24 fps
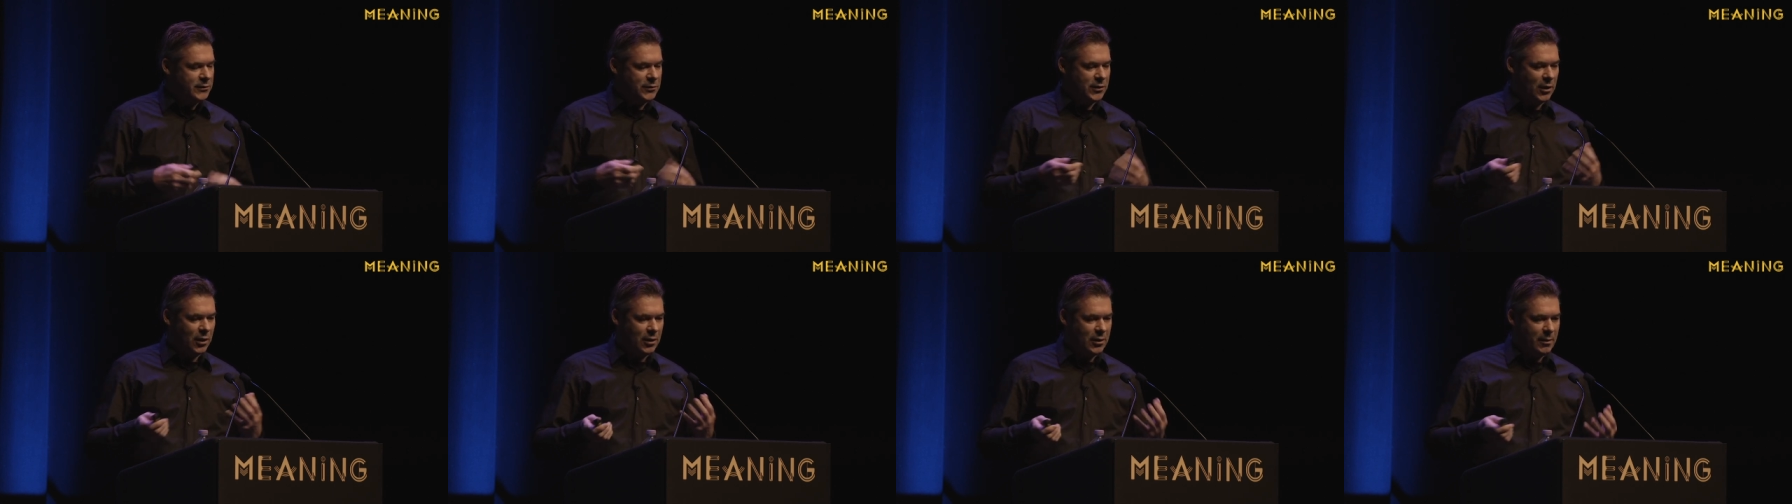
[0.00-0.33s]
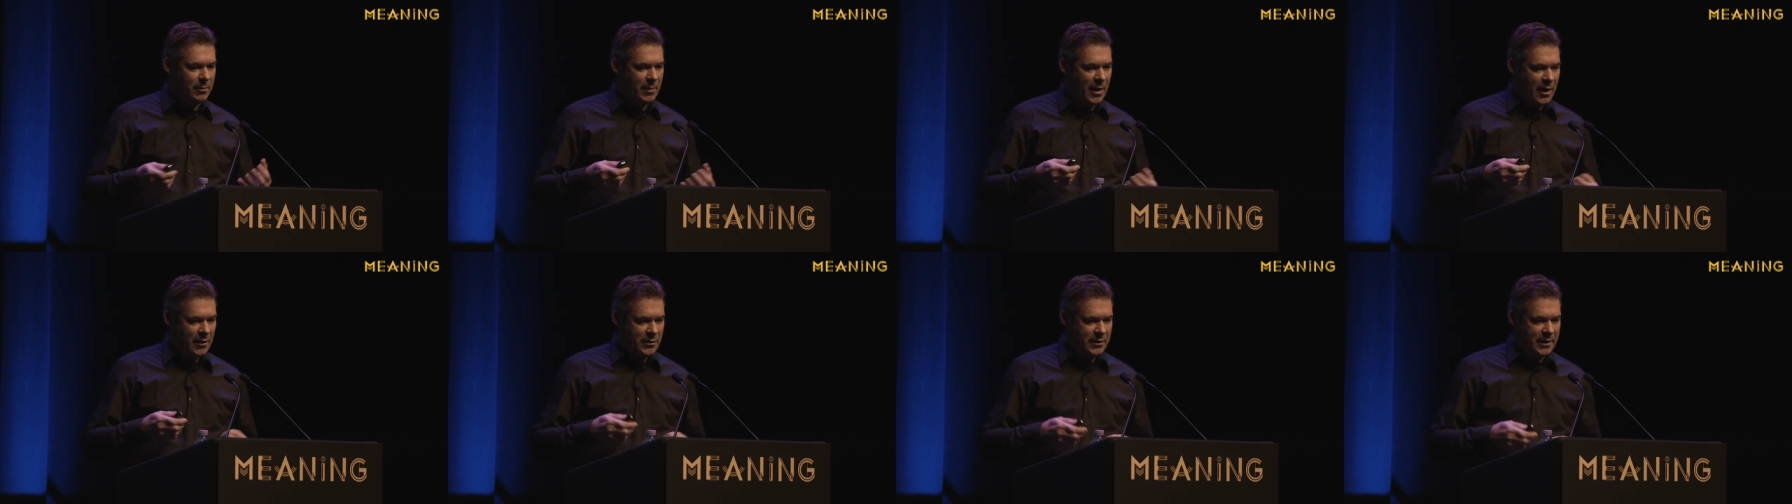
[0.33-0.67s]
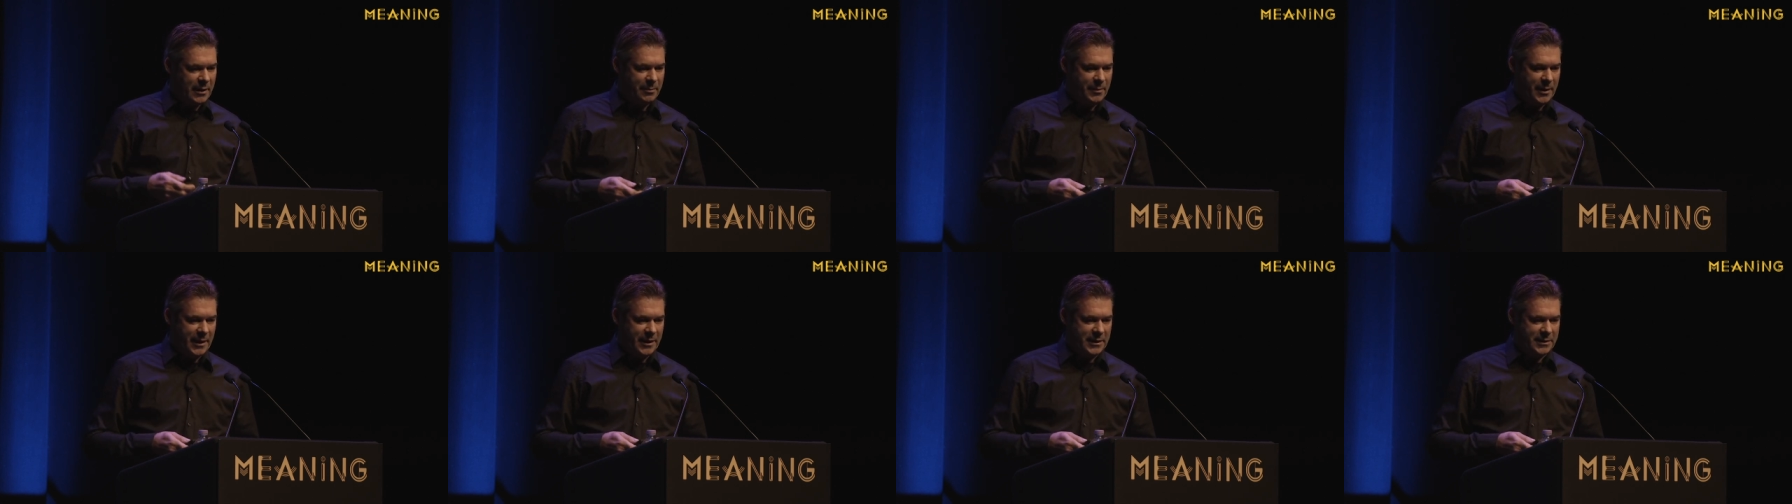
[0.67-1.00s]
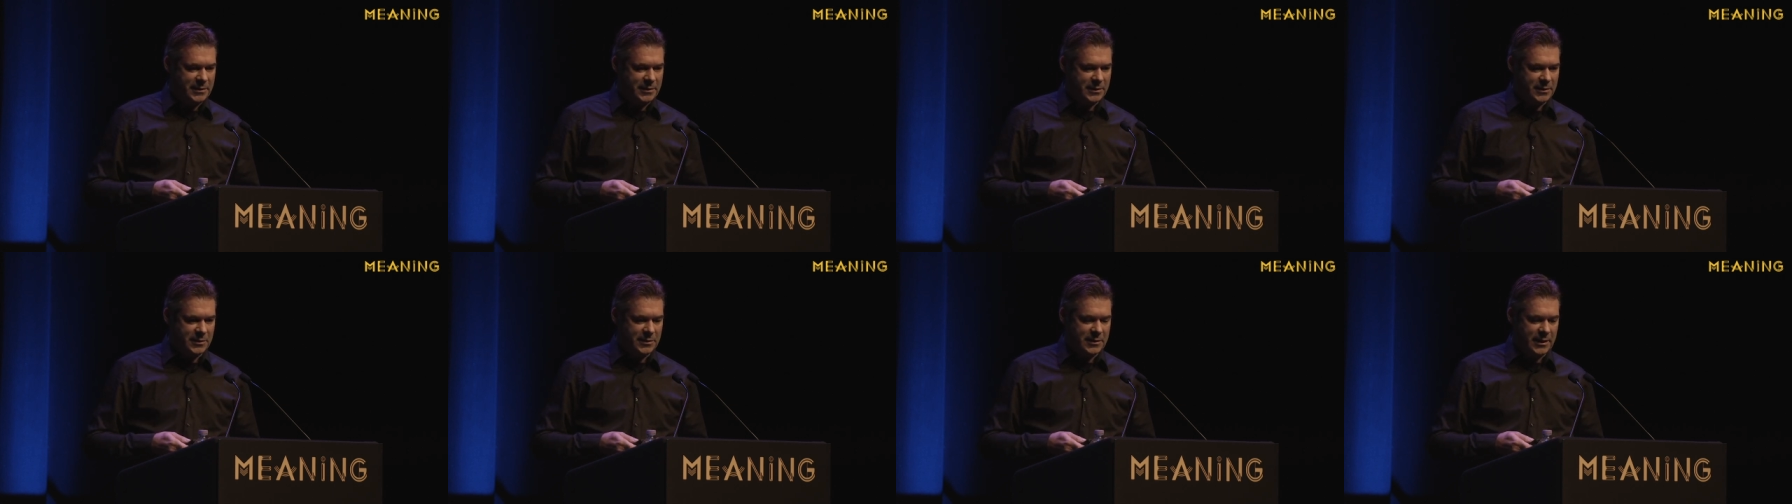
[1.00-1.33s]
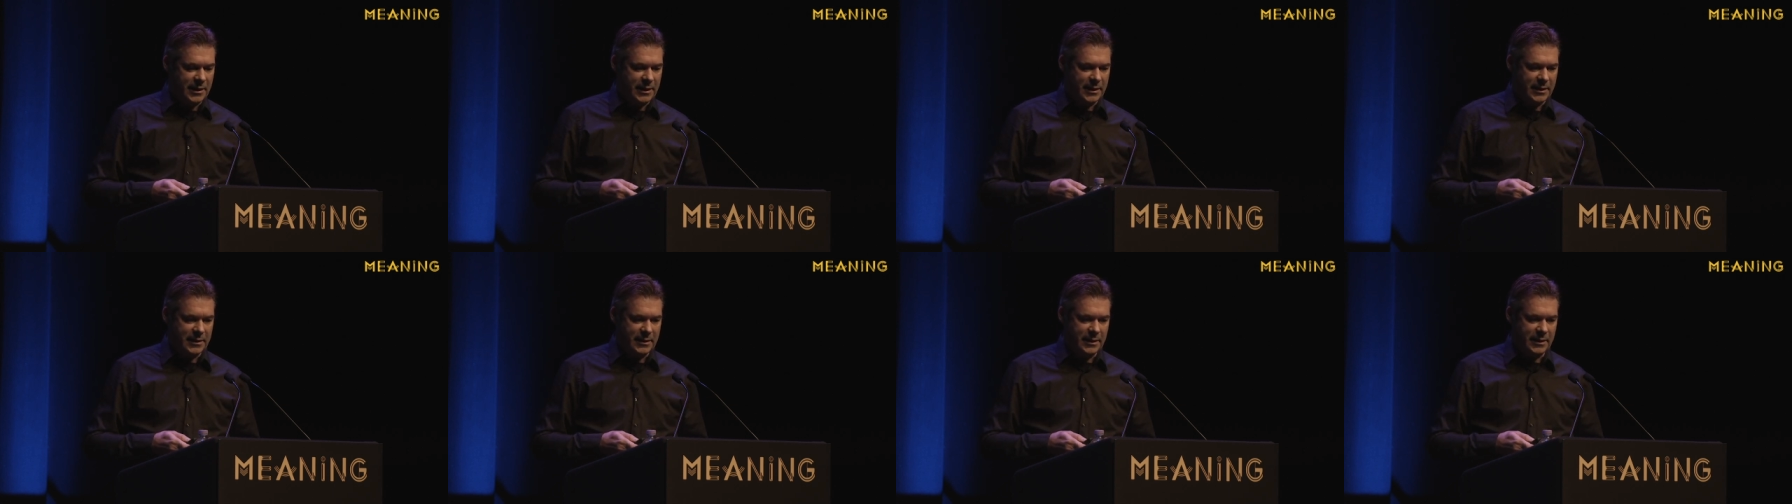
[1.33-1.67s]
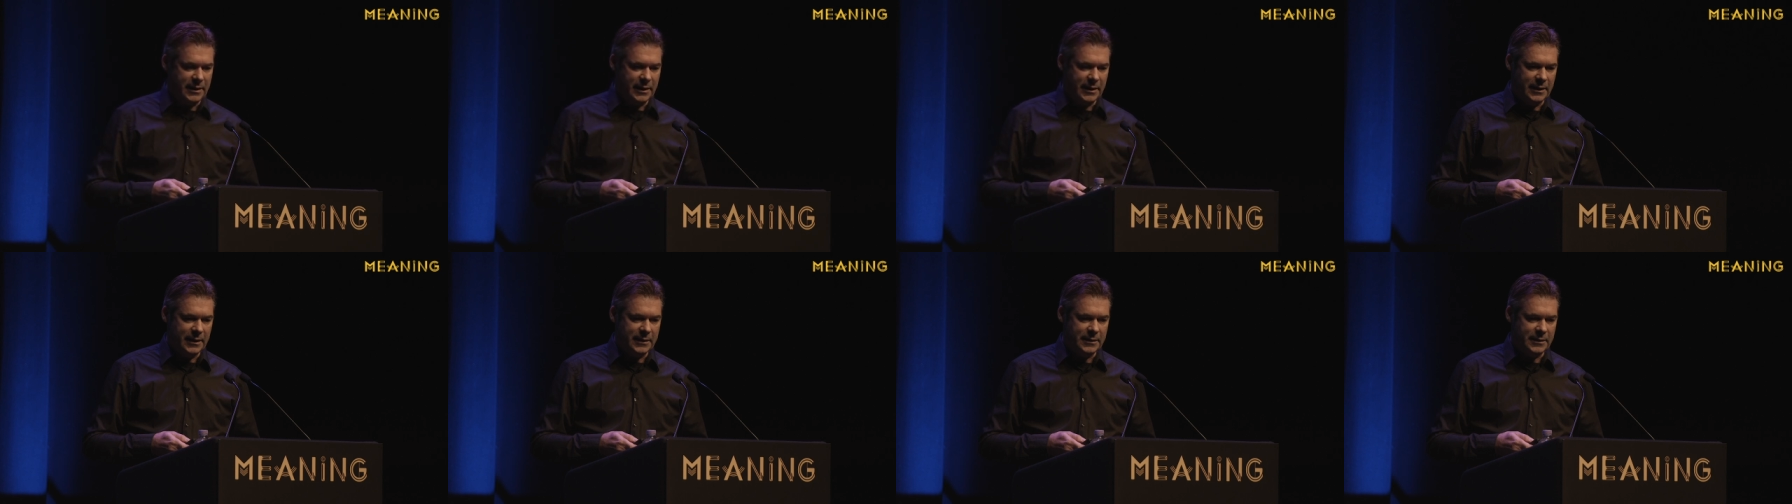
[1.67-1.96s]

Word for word: talk about their patients and uh,